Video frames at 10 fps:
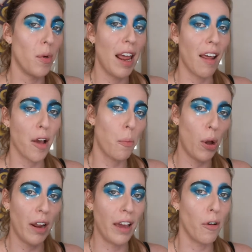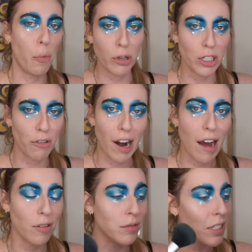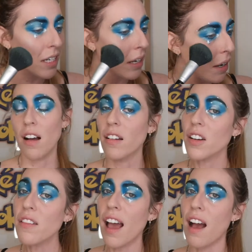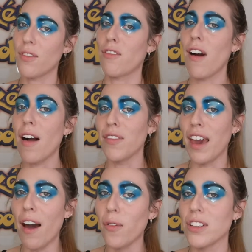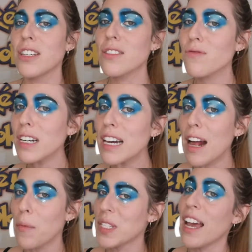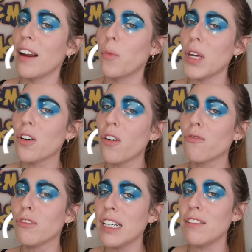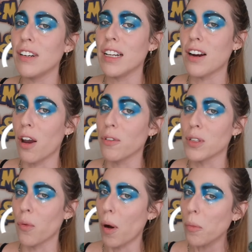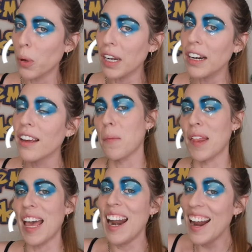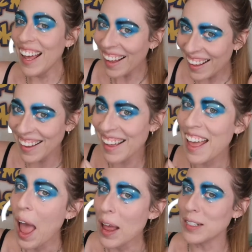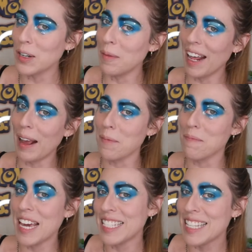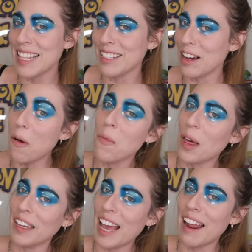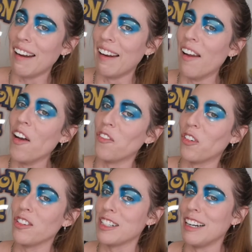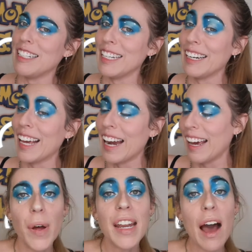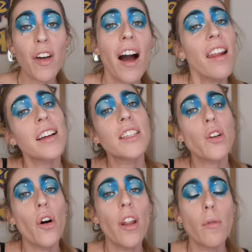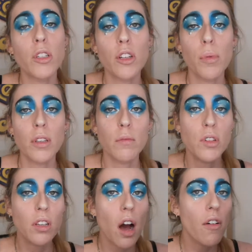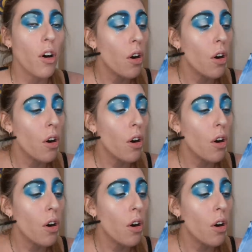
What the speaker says: we're like pulling and pushing around. I don't have a crown yet, which is really upsetting. We got really, really close at one point, but then Dominic missed the jump at the end and unfortunately didn't get it. Now the highlighter's on, I'm just gonna put some mascara